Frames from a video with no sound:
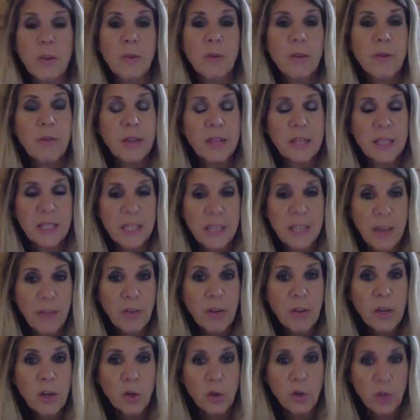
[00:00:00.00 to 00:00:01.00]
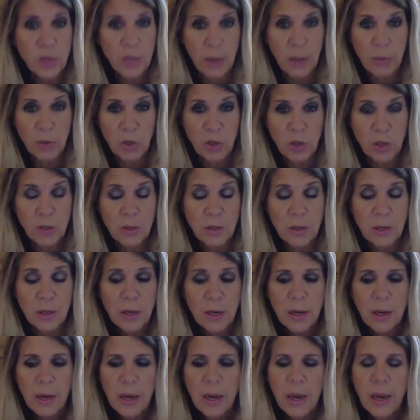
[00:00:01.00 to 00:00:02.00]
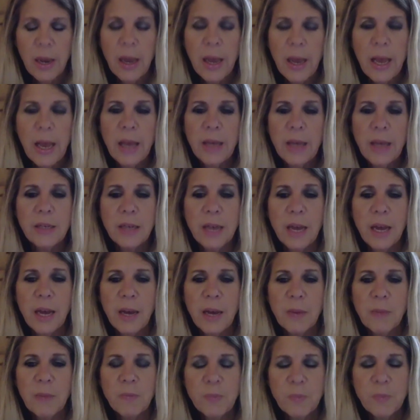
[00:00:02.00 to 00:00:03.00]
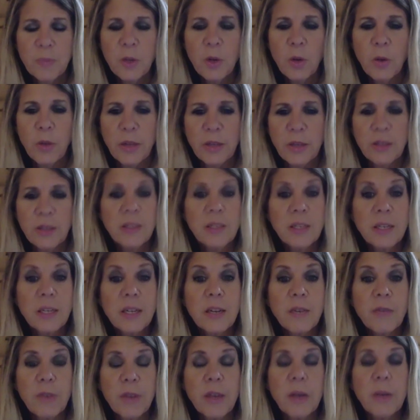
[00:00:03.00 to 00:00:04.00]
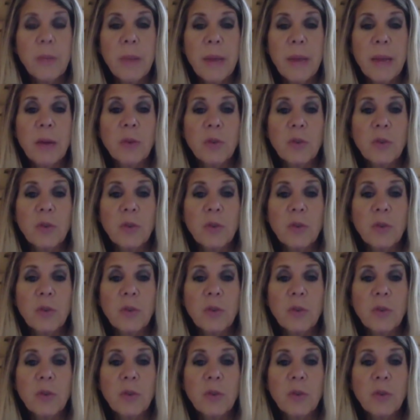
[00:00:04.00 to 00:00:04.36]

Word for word: They've got seven interceptions, and um, you know that's a significant amount.